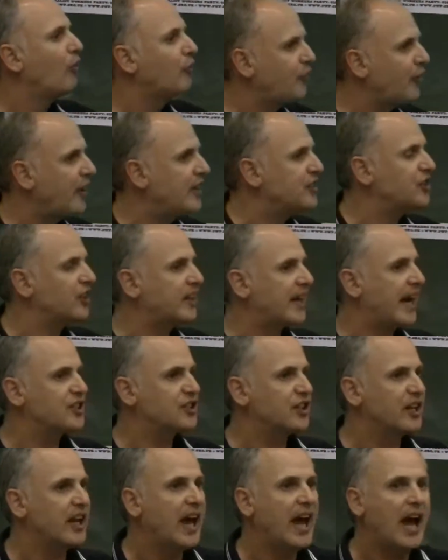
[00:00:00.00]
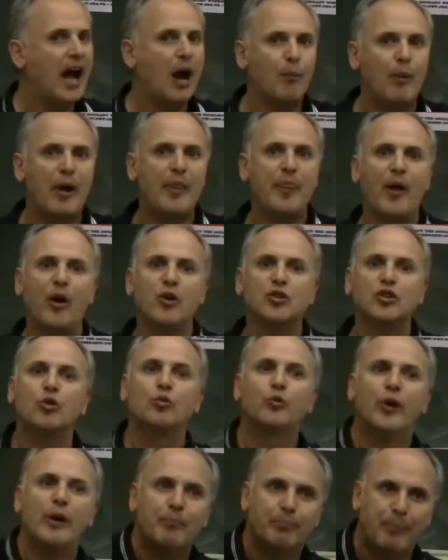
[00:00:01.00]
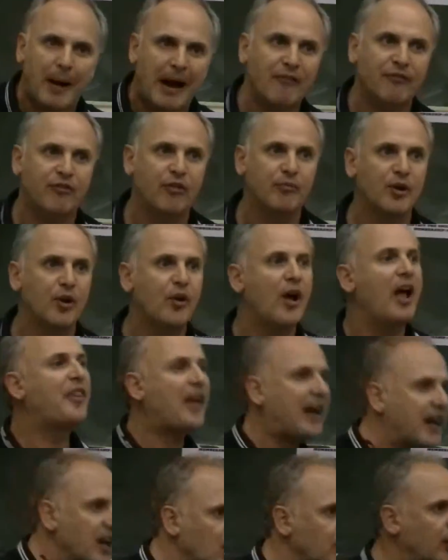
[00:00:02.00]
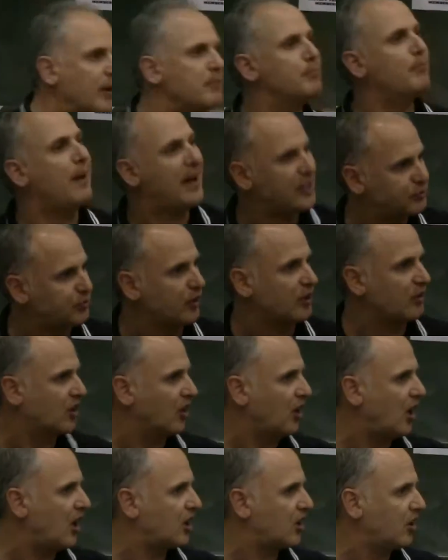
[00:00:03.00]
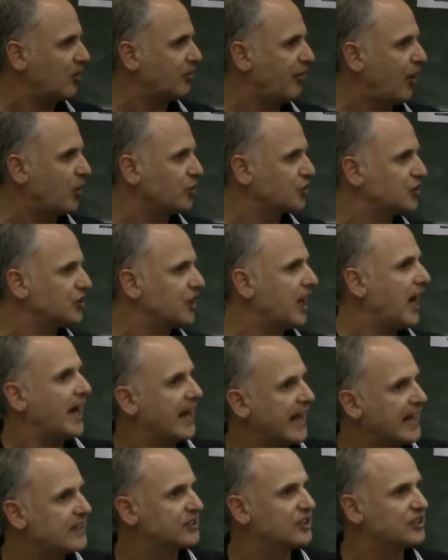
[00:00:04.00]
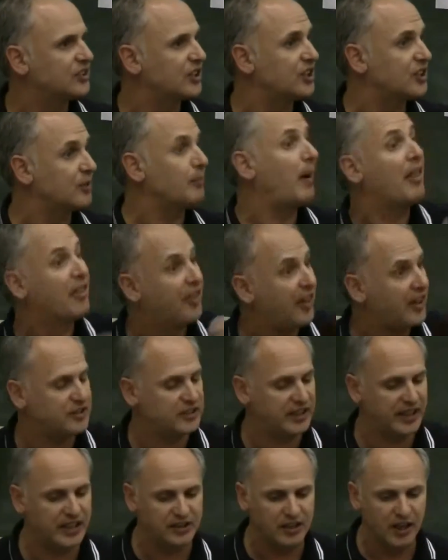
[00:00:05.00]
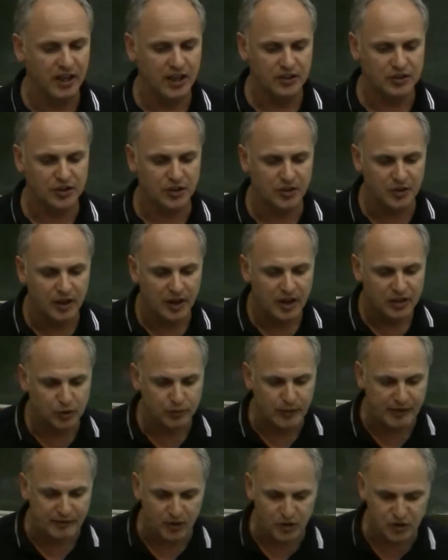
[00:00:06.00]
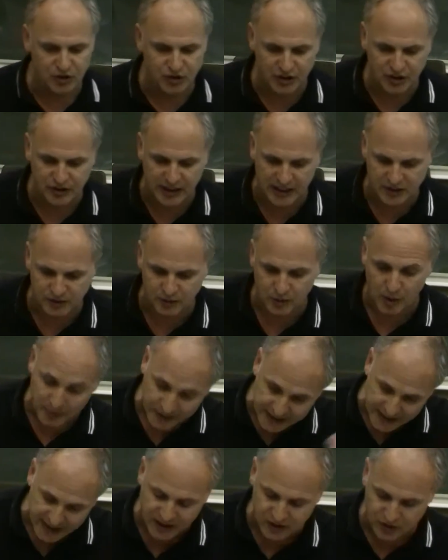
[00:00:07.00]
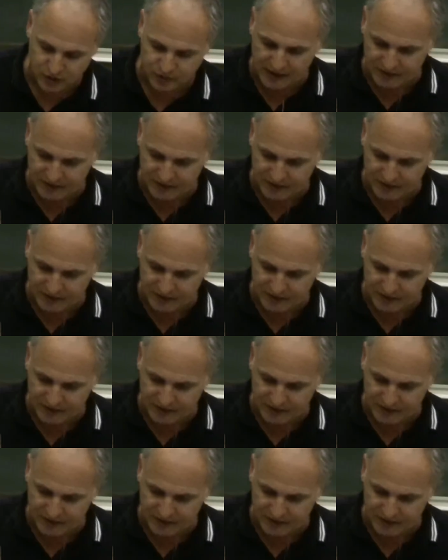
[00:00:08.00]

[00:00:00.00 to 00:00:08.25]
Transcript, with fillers: of free education. And when those are ripped back from you, that can create mass uh, convulsions against the system and thus lead to, to revolutionary transform, beginning the